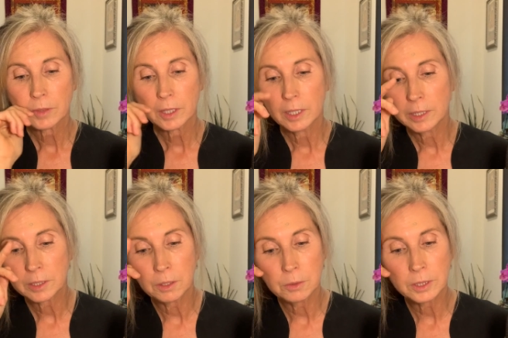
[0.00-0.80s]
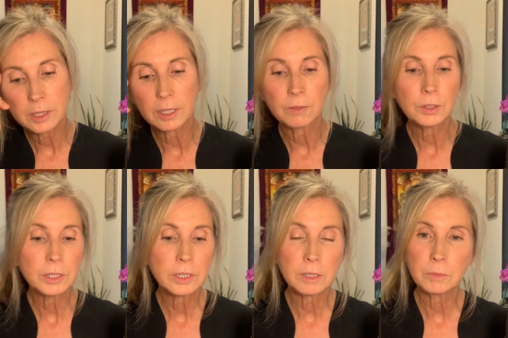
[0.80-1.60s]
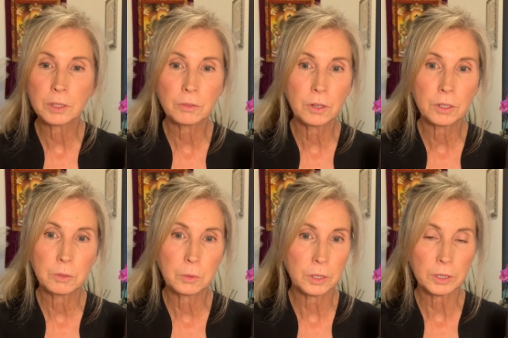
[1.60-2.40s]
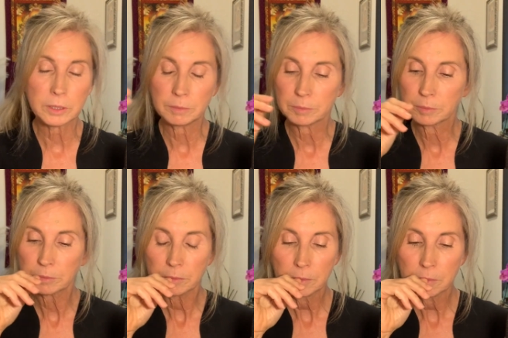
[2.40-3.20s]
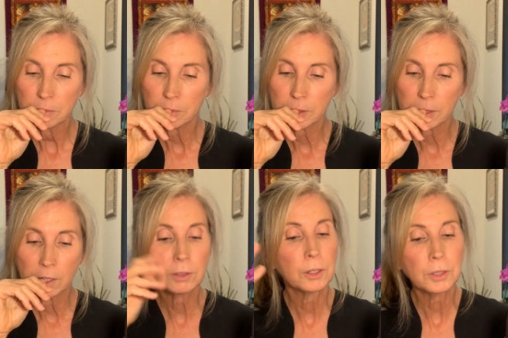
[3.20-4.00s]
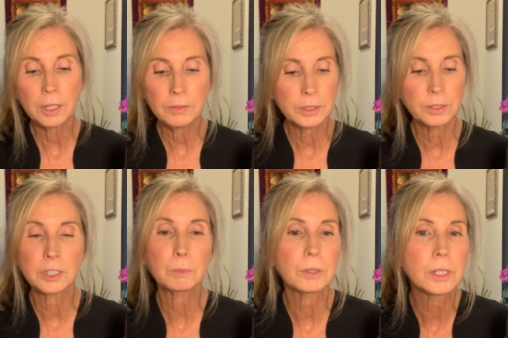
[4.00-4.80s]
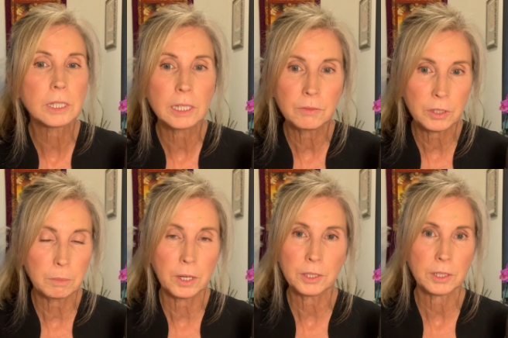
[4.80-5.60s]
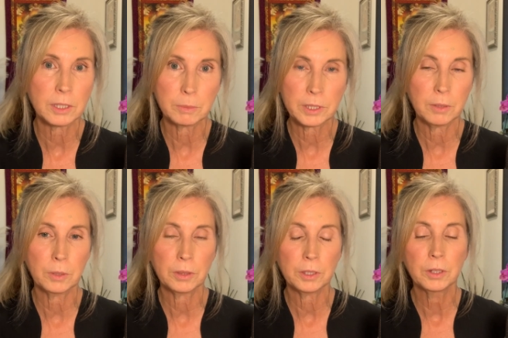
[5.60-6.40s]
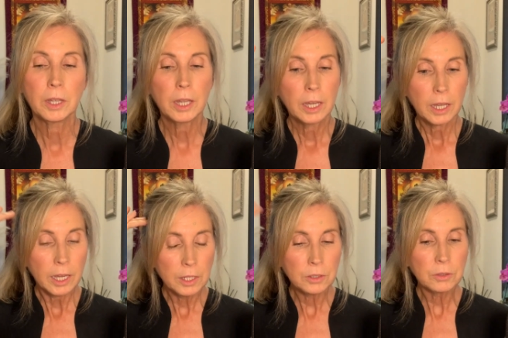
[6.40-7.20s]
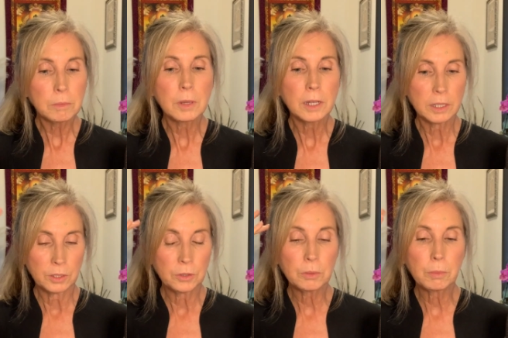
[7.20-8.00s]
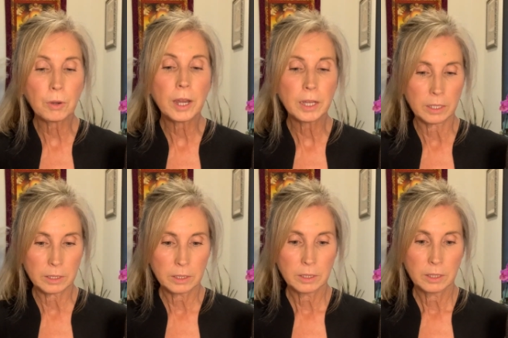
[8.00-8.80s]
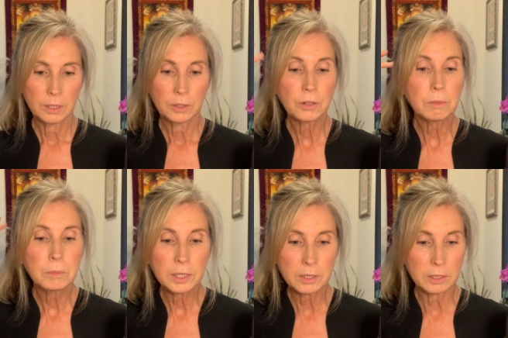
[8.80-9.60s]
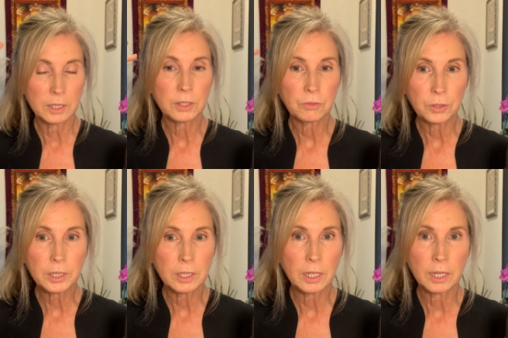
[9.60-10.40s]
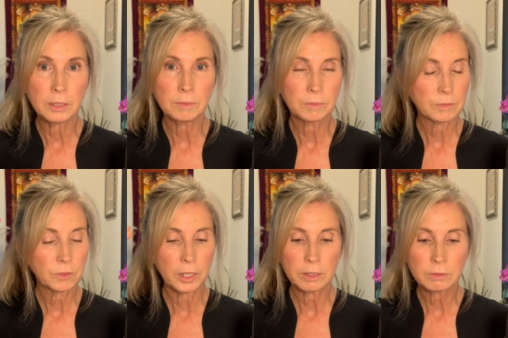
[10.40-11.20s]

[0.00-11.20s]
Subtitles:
it's always like if you did something wrong at work, or not even, you just perceive your boss is upset with you. In your mind, your brain, your amygdala is freaking out, right?